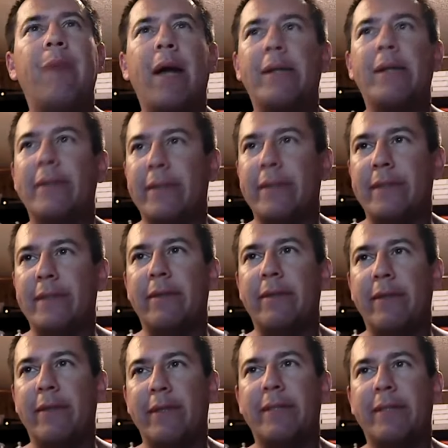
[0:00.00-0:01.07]
back to the
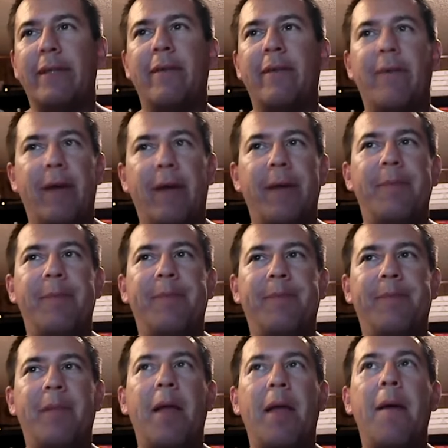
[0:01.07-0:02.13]
serious stuff, right?
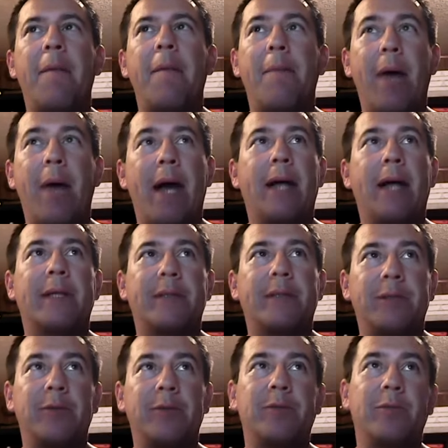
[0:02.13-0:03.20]
Back
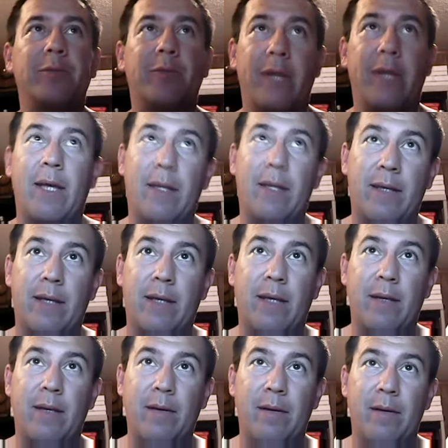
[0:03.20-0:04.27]
to reality.